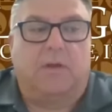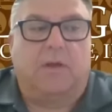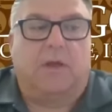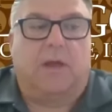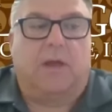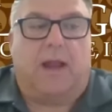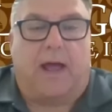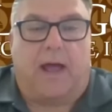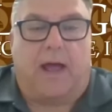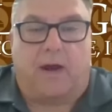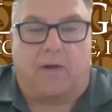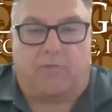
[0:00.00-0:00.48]

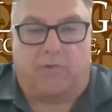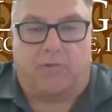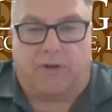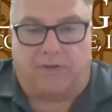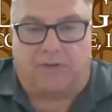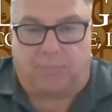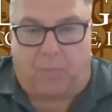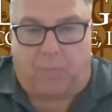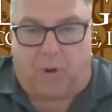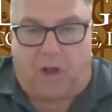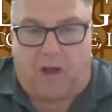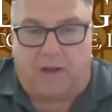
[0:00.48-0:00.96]
and how to
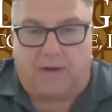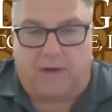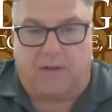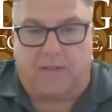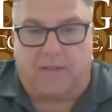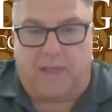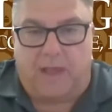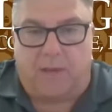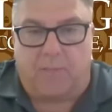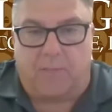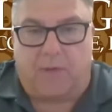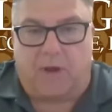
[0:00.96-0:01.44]
respond to
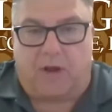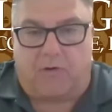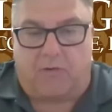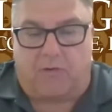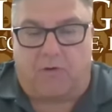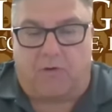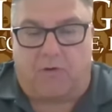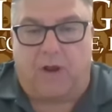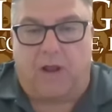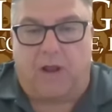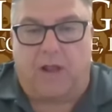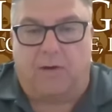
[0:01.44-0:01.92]
them and
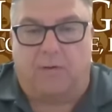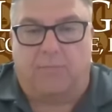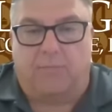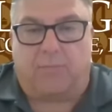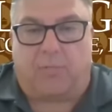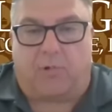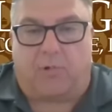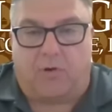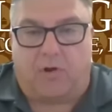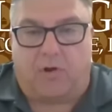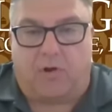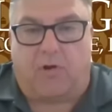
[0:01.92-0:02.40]

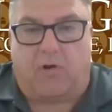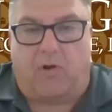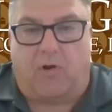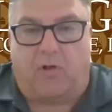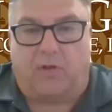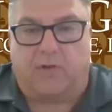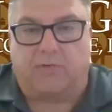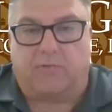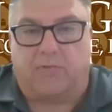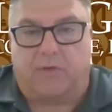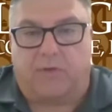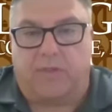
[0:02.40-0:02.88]
create
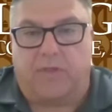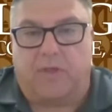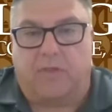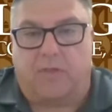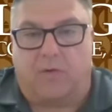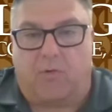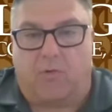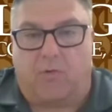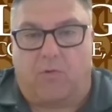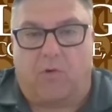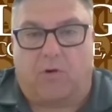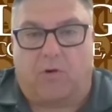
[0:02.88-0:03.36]
protocols within
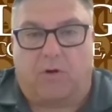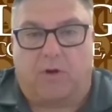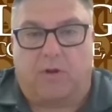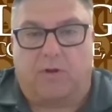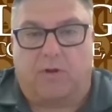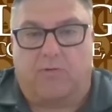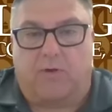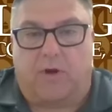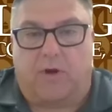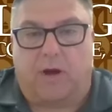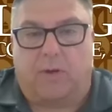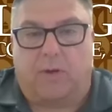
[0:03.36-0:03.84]
the work
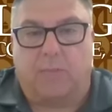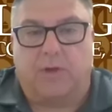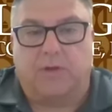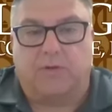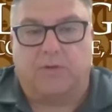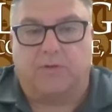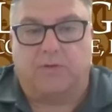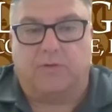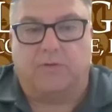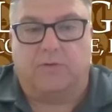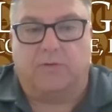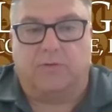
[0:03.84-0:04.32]

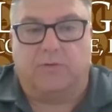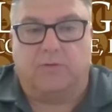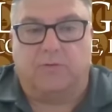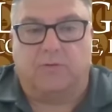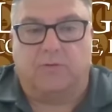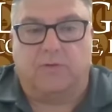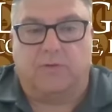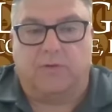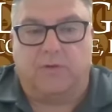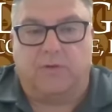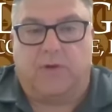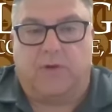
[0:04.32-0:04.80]
environment
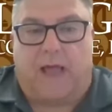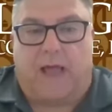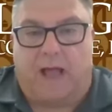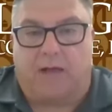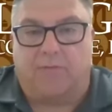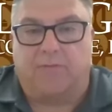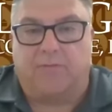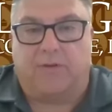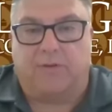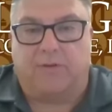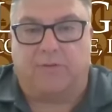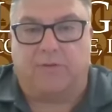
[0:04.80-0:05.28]
to
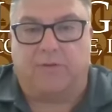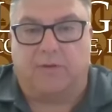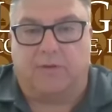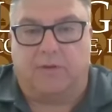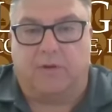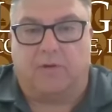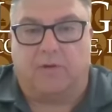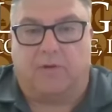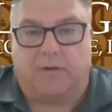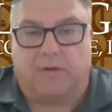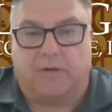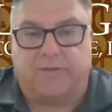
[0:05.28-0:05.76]
have a
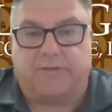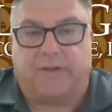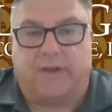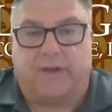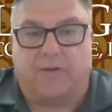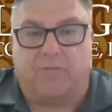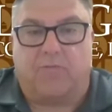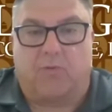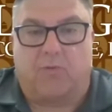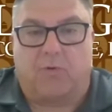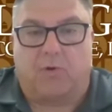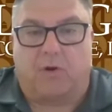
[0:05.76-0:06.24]

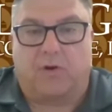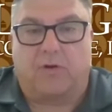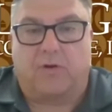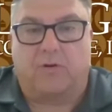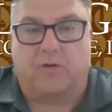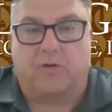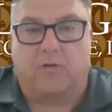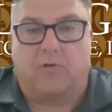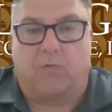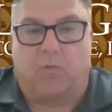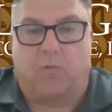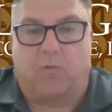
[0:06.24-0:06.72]
safe
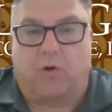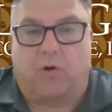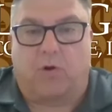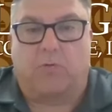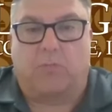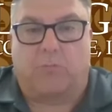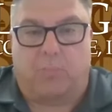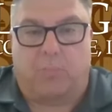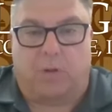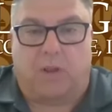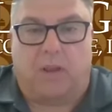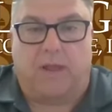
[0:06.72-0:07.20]

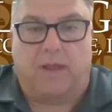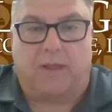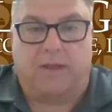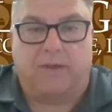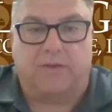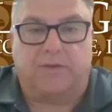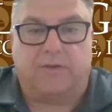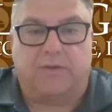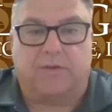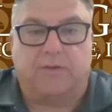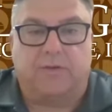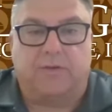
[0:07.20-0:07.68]

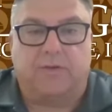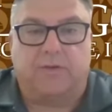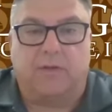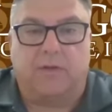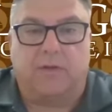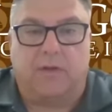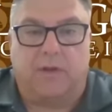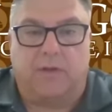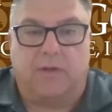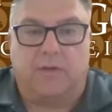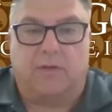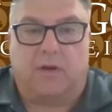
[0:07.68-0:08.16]
workplace
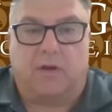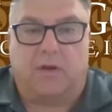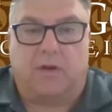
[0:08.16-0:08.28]
in the